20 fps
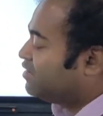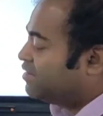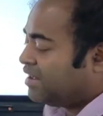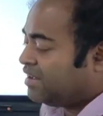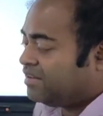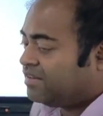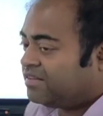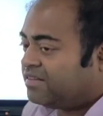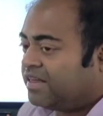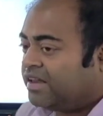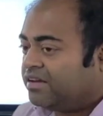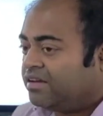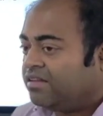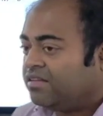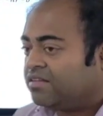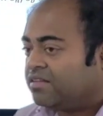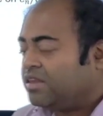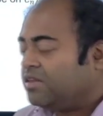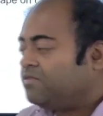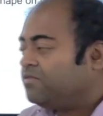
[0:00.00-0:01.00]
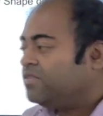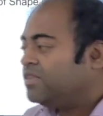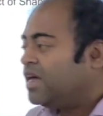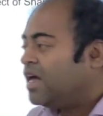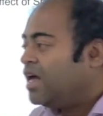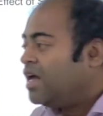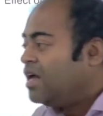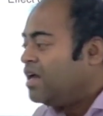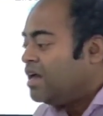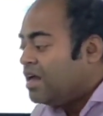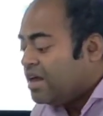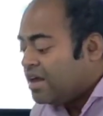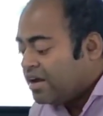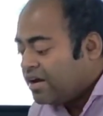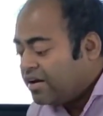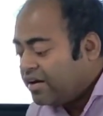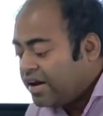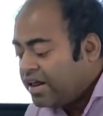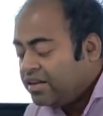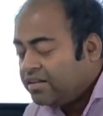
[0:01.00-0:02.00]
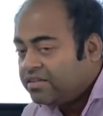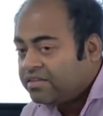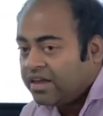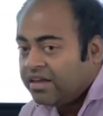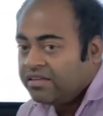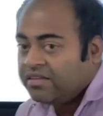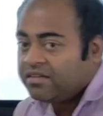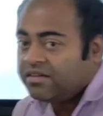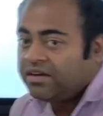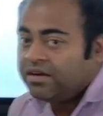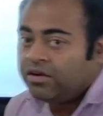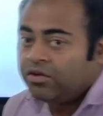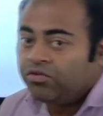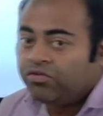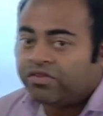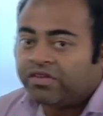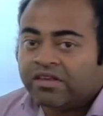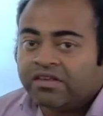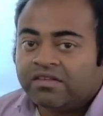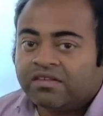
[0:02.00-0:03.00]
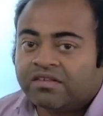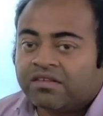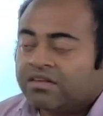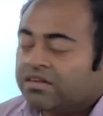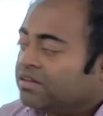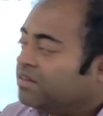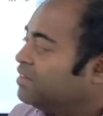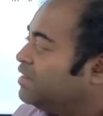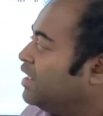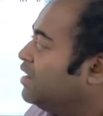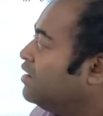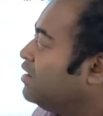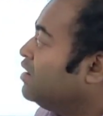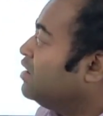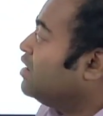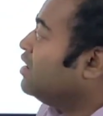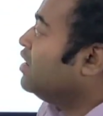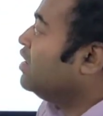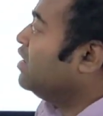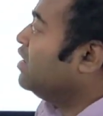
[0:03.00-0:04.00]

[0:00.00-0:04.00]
size, that is, if the grain size reduces, then